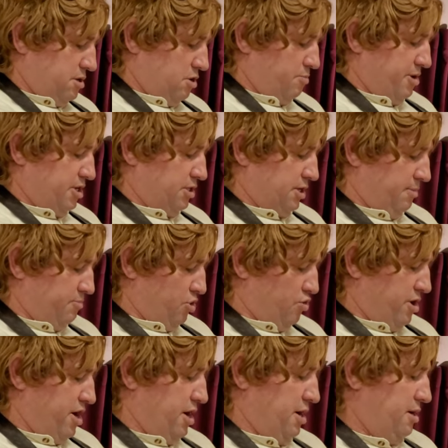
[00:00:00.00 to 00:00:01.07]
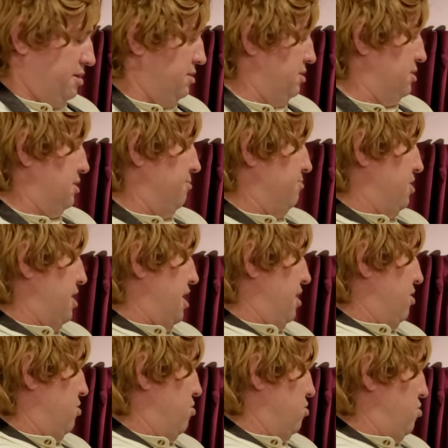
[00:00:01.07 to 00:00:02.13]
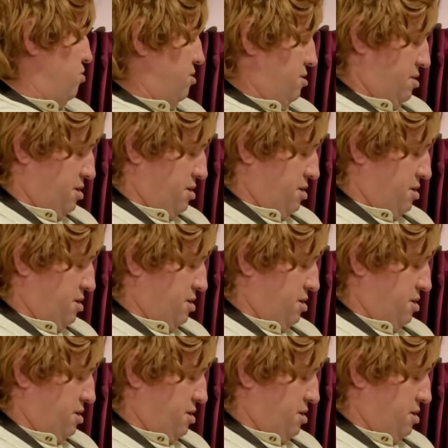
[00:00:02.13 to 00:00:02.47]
There'll be some green and some yellow.